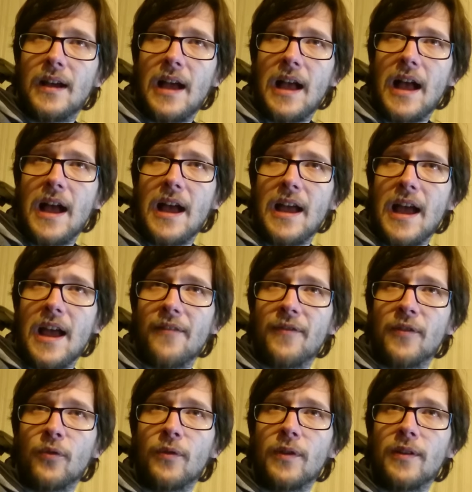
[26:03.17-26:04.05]
I, I
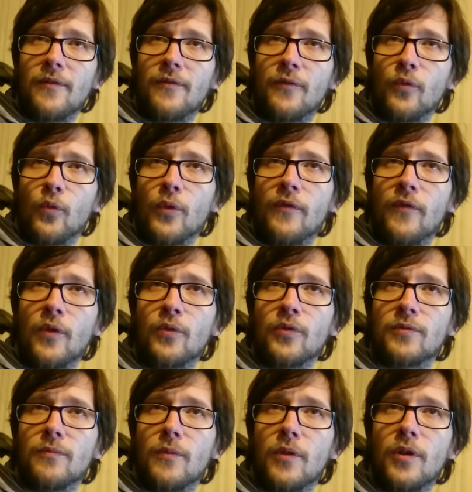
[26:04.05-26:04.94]
think we we
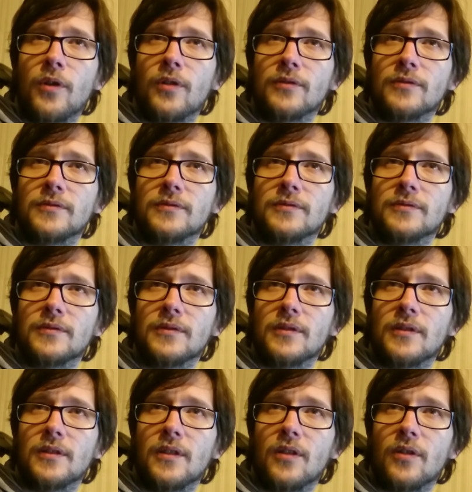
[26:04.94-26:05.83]
focus more on
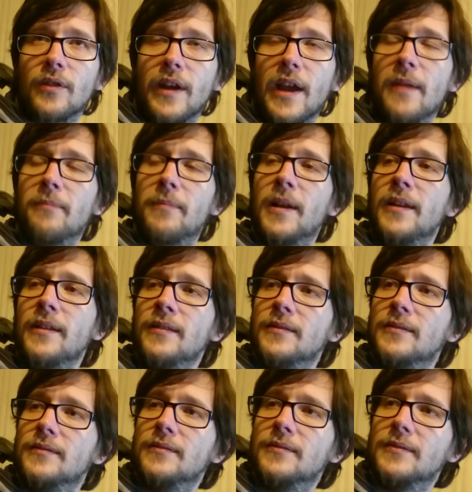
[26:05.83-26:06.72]
on gameplay.
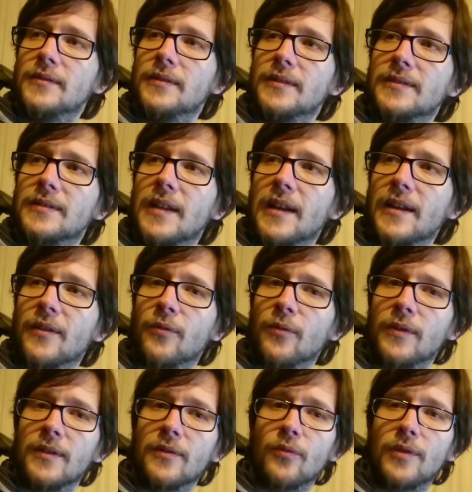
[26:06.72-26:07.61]
It's like
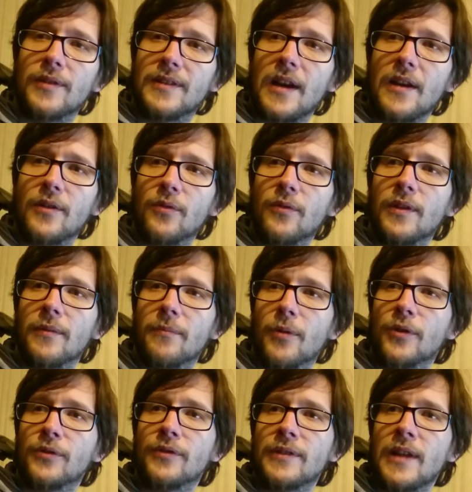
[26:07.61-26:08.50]
we, we start doing
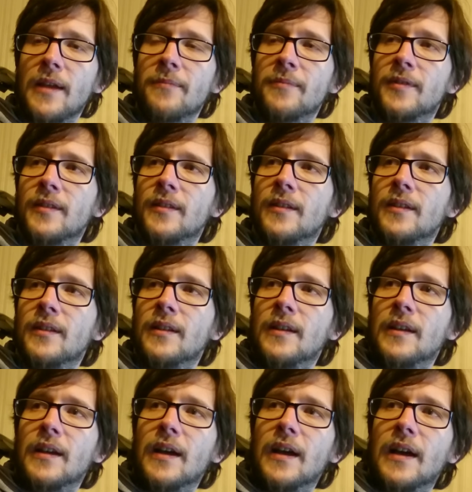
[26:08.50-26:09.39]
prototypes,
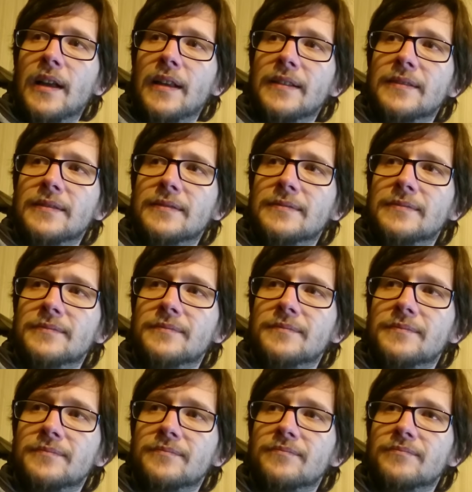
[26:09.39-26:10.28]
and
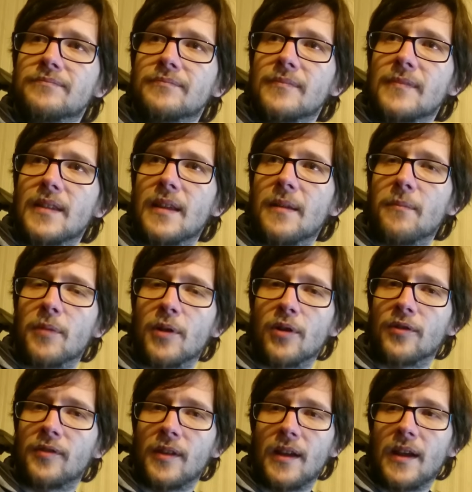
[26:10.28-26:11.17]

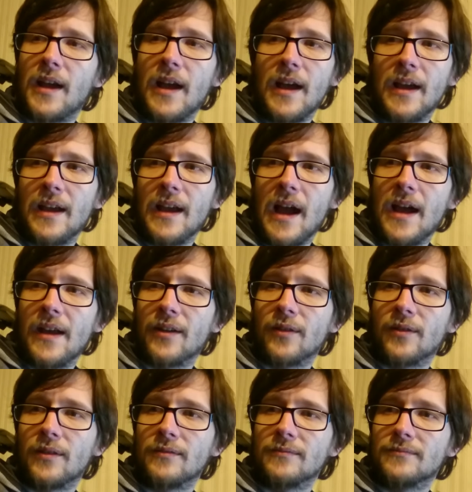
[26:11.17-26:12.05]
because I, I
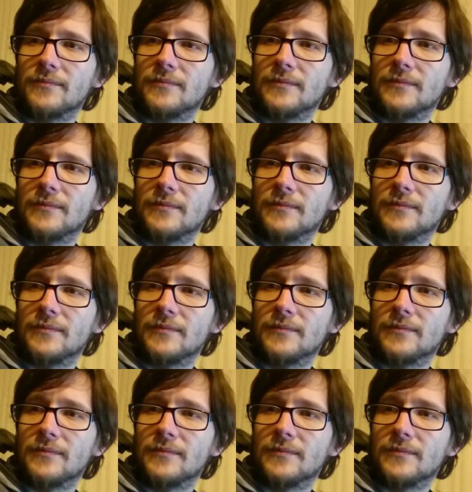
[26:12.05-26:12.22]
don't